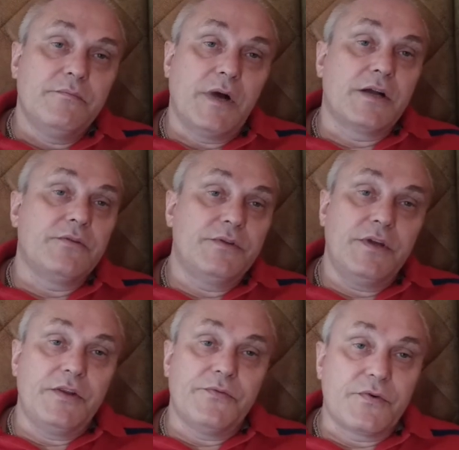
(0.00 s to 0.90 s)
Bhagavad
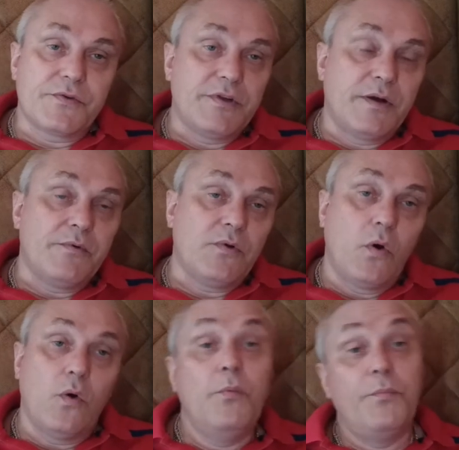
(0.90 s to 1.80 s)
Gita, for example,
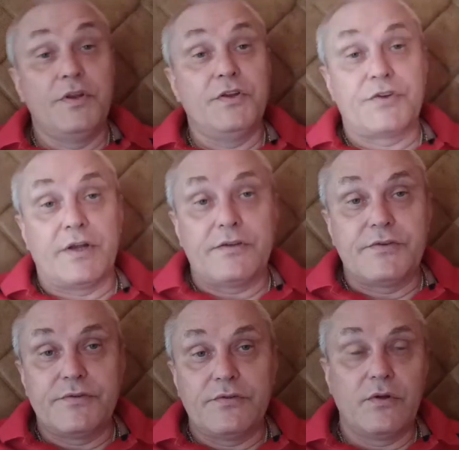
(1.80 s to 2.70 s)
or
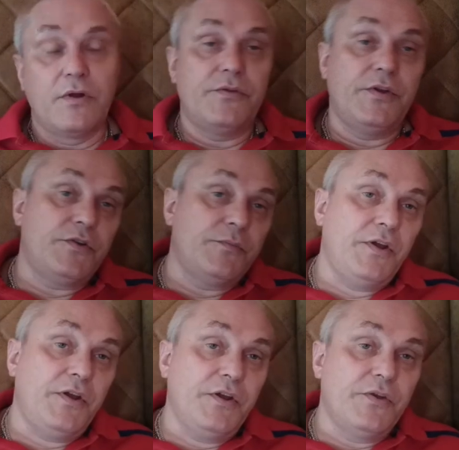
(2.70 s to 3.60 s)
Upanishads. You don't need to
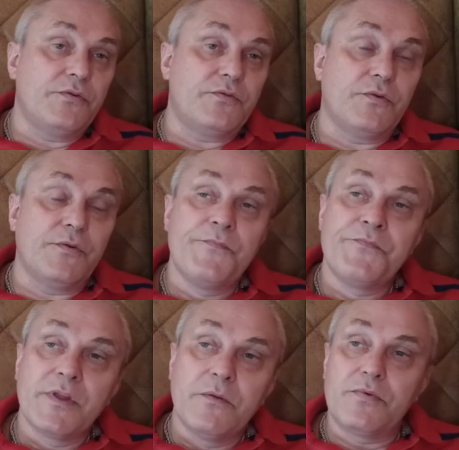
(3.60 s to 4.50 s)
be Hindu to
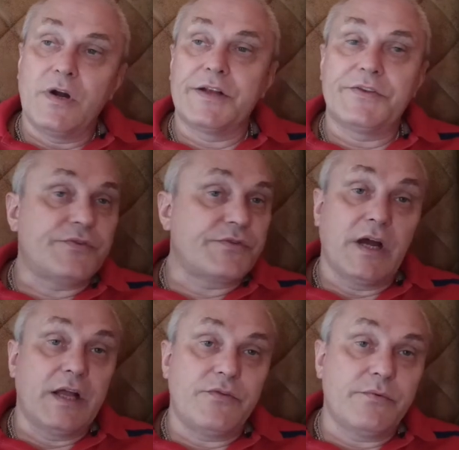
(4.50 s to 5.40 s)
practice
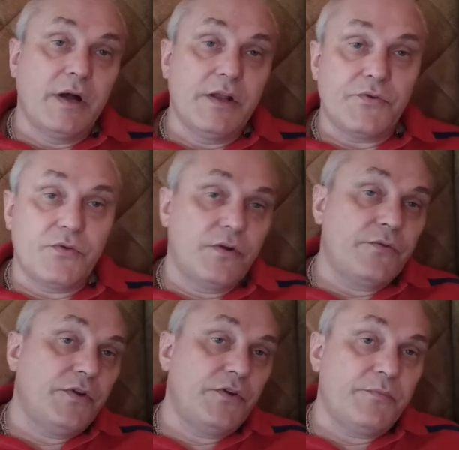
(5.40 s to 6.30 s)
Gayatri Mantra. You
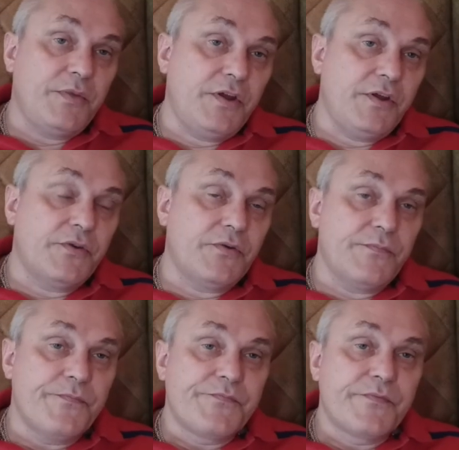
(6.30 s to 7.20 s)
don't need to be
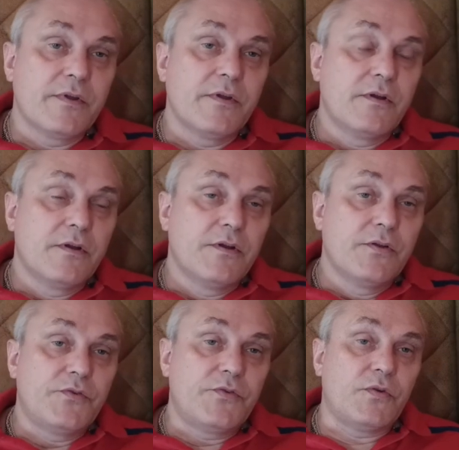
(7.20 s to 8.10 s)
Hindu
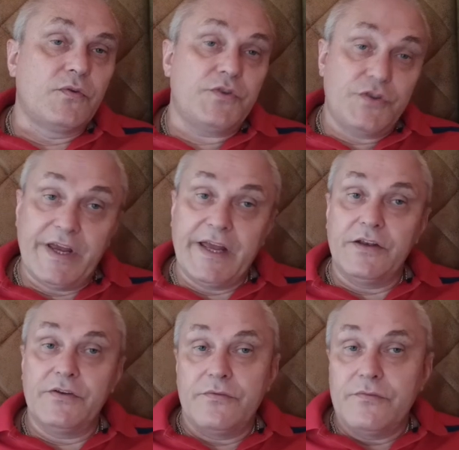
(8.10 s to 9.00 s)
to
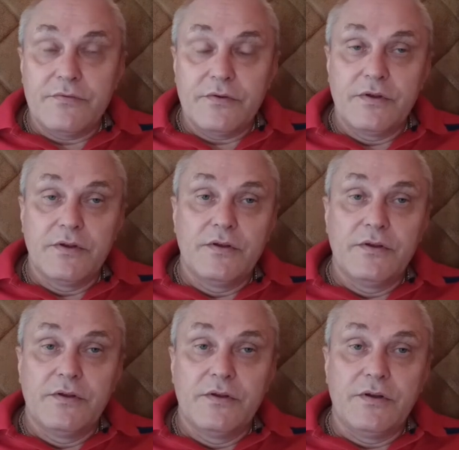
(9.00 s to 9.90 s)
chant
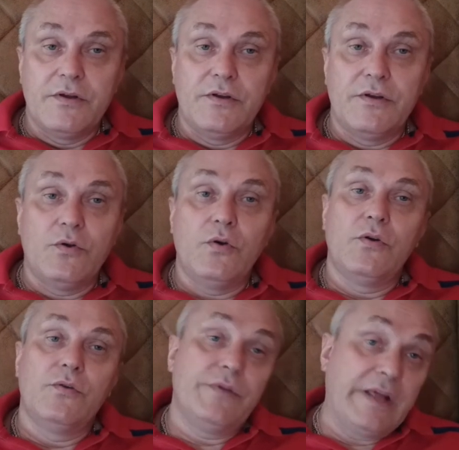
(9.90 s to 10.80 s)

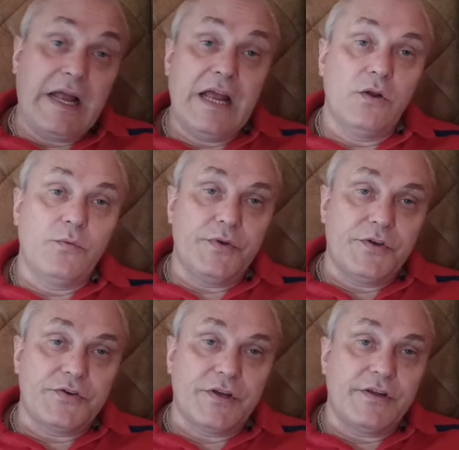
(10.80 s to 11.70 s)
Narayana
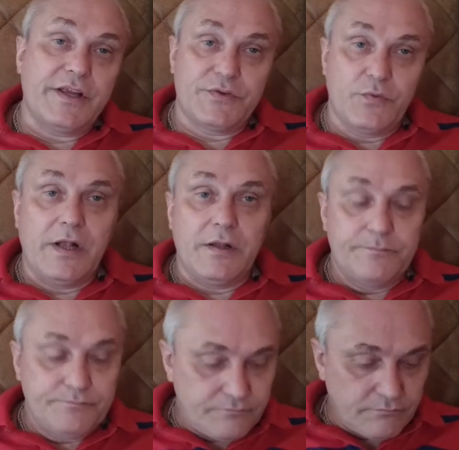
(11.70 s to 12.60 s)
Upanishad as well.